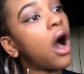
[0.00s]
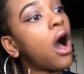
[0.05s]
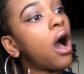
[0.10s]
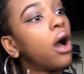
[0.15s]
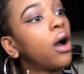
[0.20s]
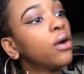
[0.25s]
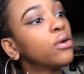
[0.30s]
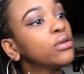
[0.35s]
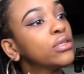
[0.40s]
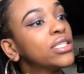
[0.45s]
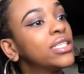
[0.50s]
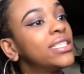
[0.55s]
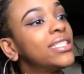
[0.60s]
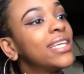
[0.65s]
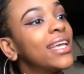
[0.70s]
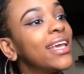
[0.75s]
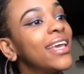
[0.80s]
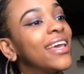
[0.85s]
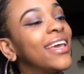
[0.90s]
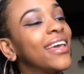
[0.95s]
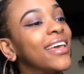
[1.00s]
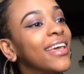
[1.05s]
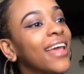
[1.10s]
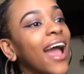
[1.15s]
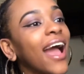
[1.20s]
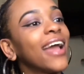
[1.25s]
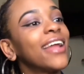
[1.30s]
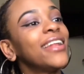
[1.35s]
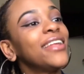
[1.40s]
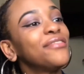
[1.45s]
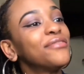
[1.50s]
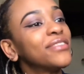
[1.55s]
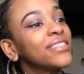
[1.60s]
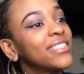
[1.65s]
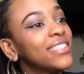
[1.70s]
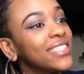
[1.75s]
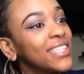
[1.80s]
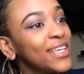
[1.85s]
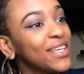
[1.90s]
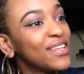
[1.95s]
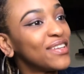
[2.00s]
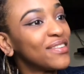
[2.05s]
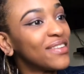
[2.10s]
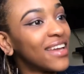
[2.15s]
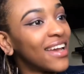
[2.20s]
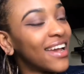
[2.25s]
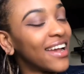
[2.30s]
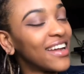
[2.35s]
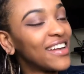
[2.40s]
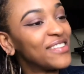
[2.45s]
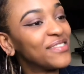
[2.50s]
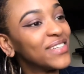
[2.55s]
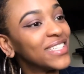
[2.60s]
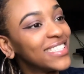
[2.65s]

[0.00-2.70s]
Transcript: Oh, shit. I didn't even see you there.